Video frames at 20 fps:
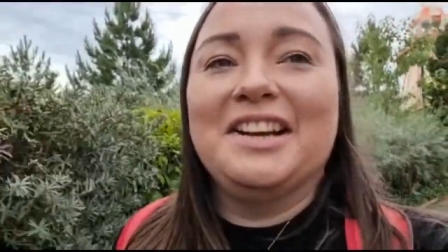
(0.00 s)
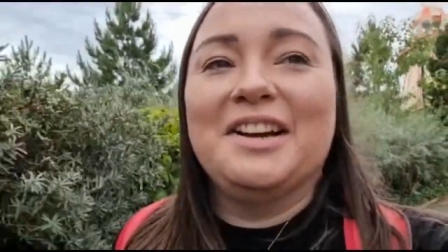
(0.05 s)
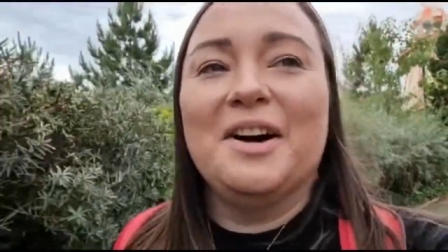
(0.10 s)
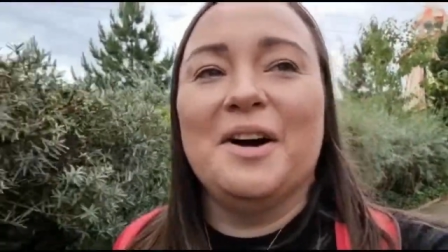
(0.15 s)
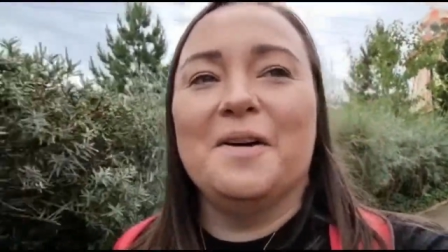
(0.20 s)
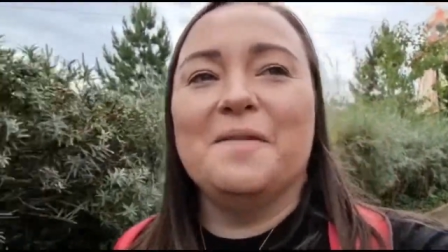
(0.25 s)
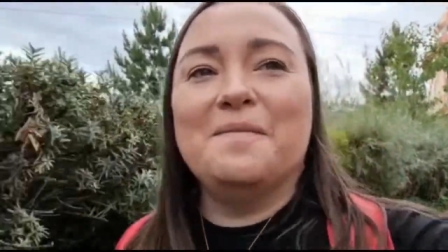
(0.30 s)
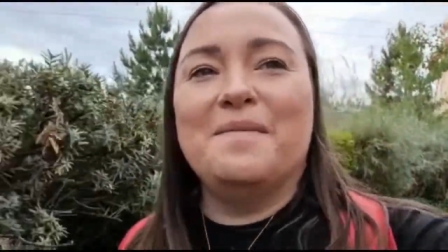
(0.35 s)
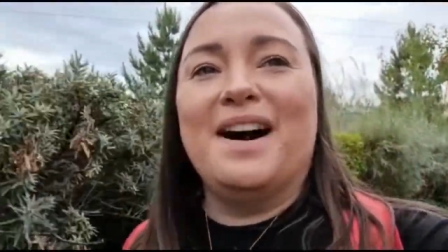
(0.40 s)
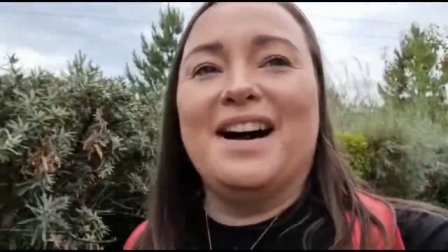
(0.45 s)
I
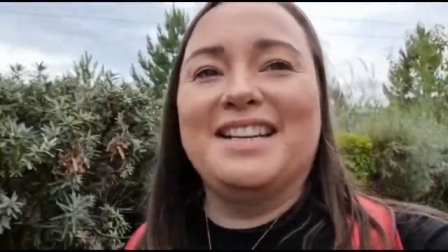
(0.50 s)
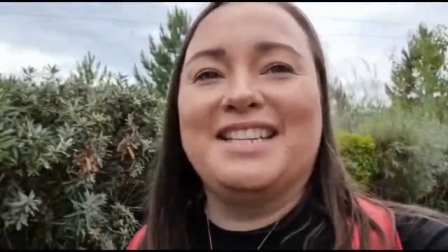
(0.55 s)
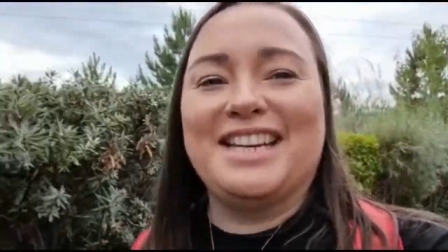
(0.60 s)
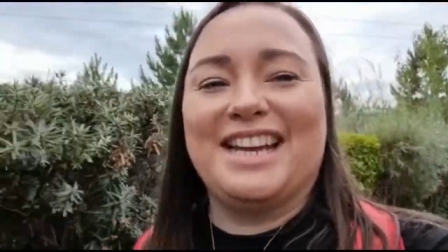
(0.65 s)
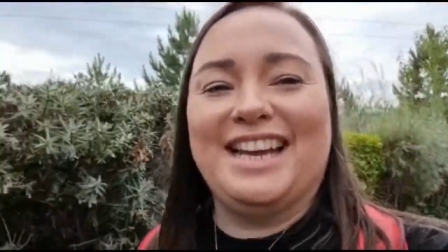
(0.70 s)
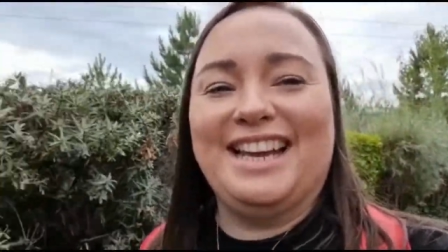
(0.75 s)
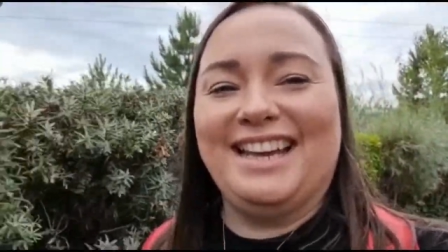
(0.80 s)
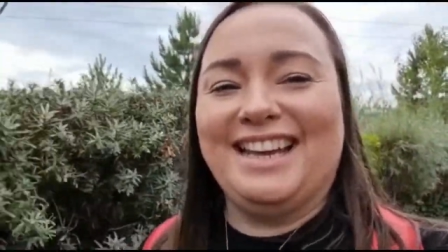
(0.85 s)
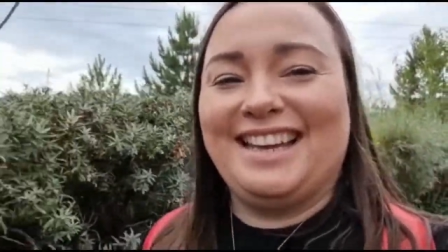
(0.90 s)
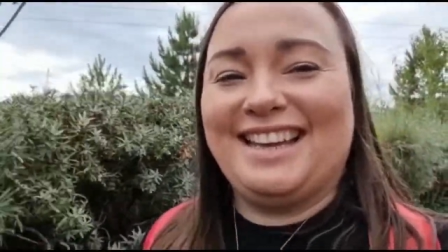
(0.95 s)
got muddy.
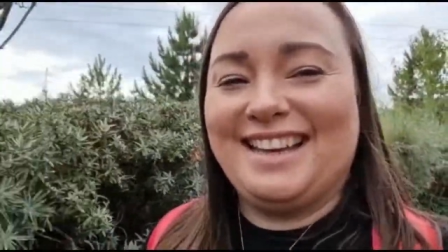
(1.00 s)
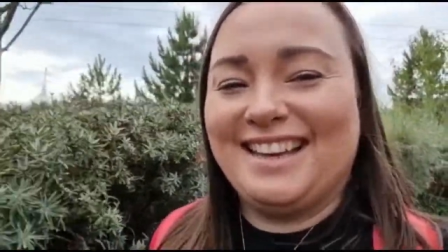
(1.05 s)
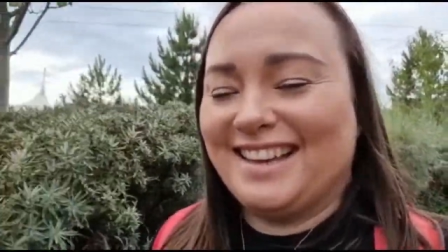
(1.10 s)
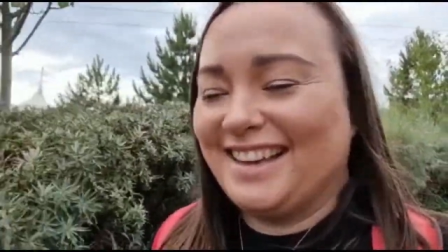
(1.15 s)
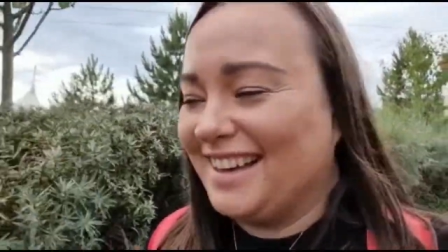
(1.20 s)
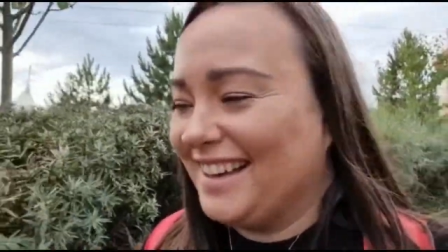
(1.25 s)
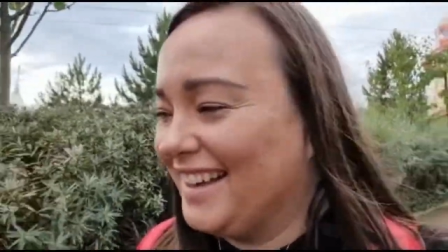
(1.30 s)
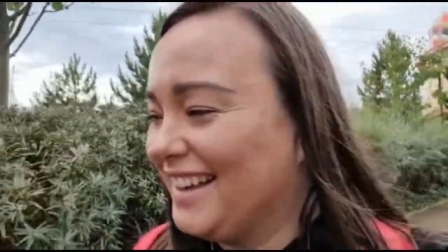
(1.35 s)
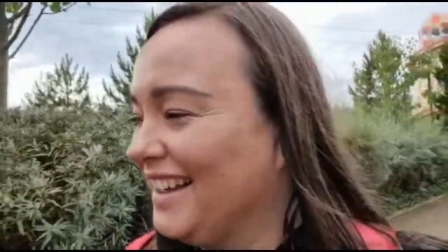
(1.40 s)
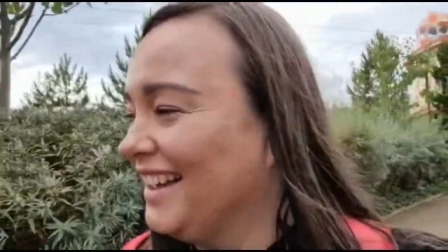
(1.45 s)
muddy.
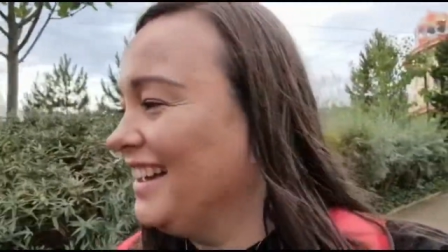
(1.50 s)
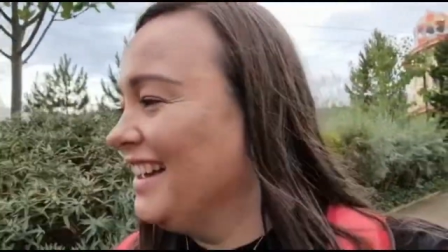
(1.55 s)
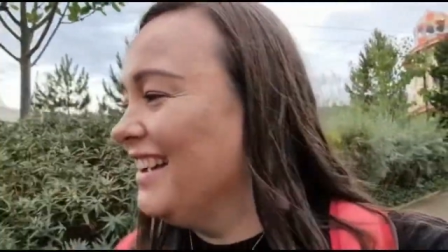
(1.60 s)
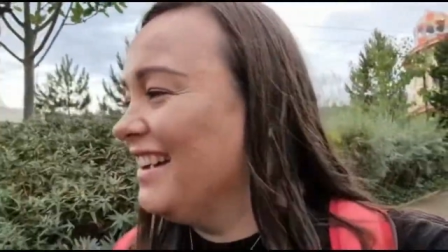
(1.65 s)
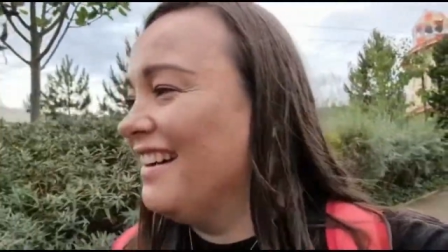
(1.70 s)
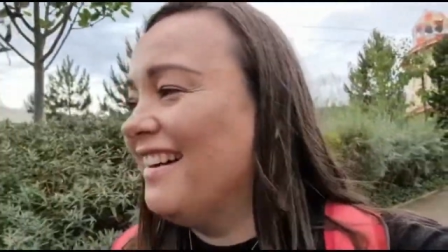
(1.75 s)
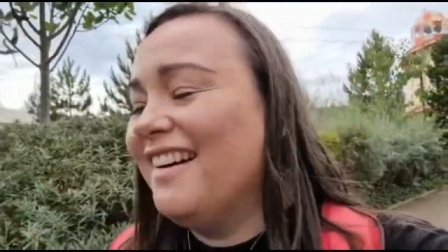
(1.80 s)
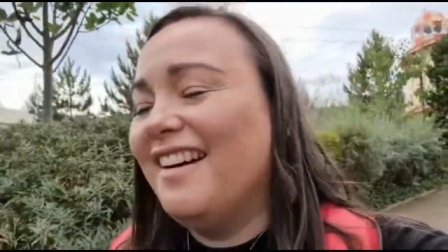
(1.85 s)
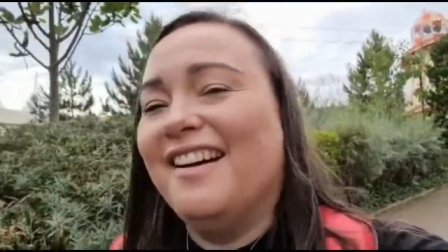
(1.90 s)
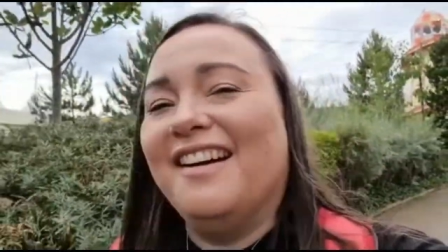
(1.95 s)

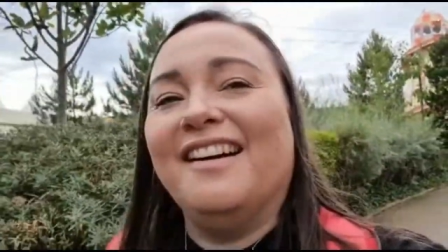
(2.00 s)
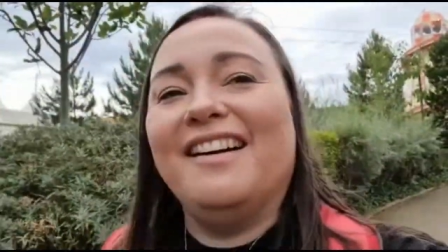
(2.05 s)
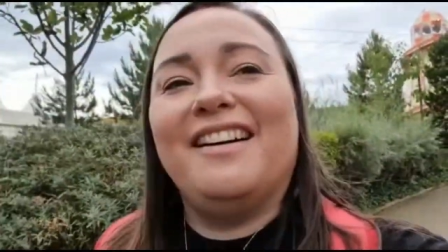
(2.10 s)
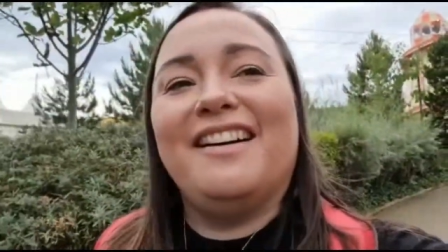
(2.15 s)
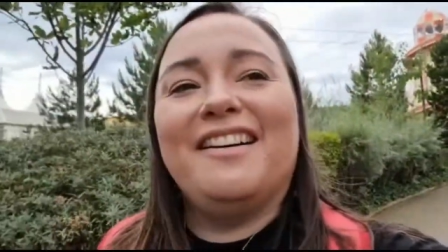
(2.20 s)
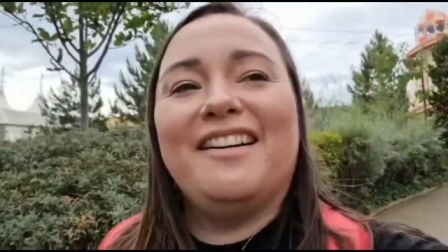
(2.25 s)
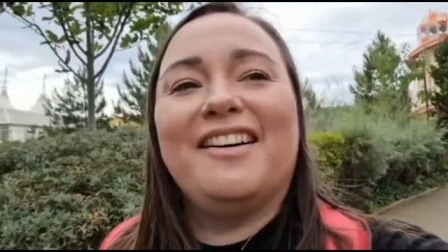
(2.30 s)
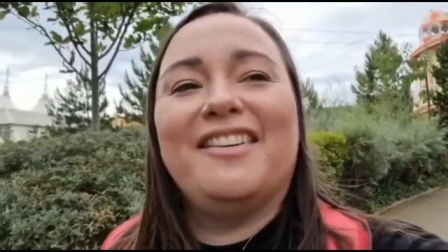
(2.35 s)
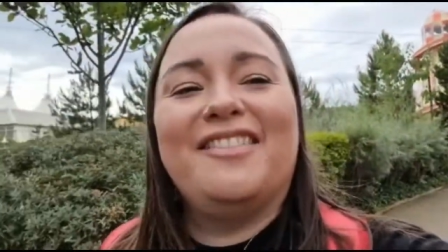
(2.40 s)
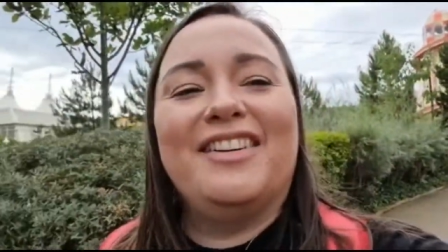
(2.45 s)

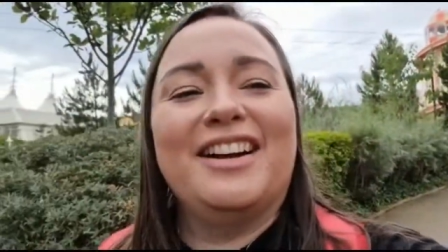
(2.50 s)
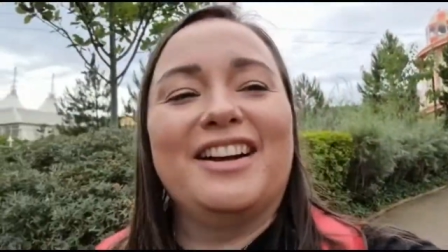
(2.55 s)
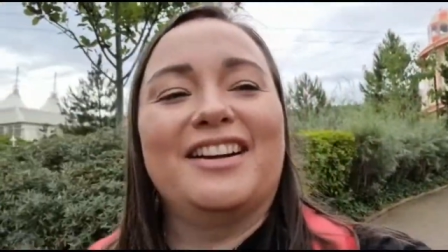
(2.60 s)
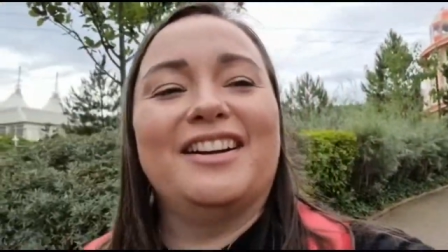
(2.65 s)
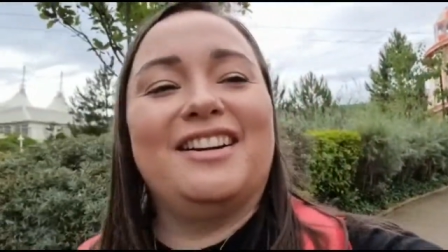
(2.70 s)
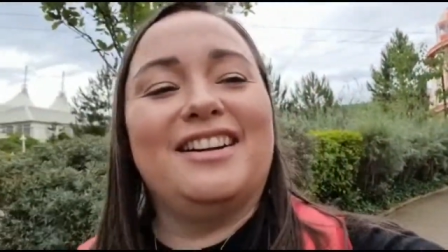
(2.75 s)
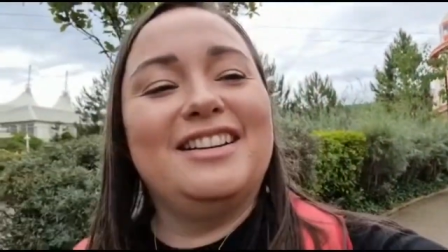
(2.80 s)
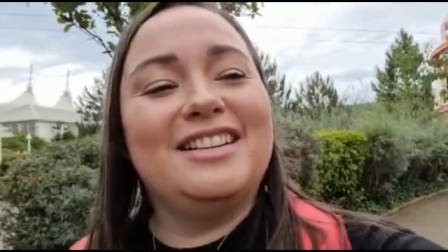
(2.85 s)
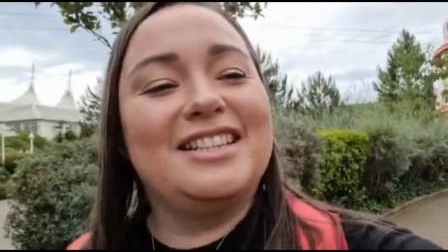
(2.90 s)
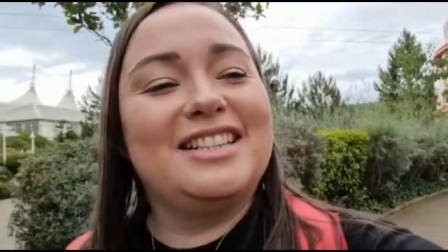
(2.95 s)
Oh my
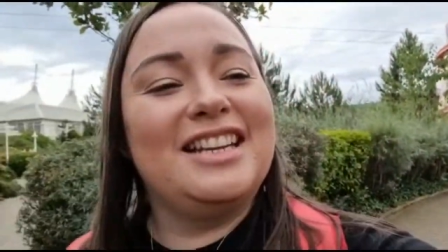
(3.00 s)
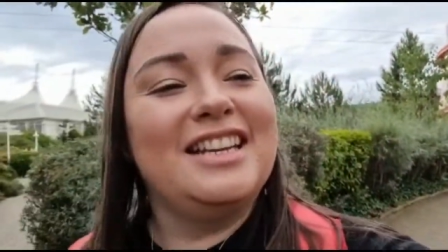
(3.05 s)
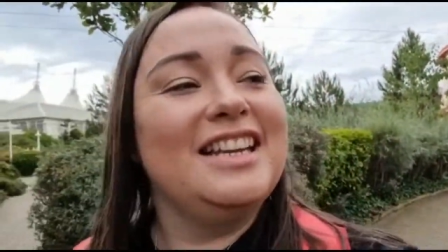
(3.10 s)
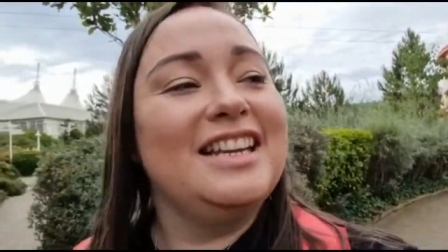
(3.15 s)
gosh.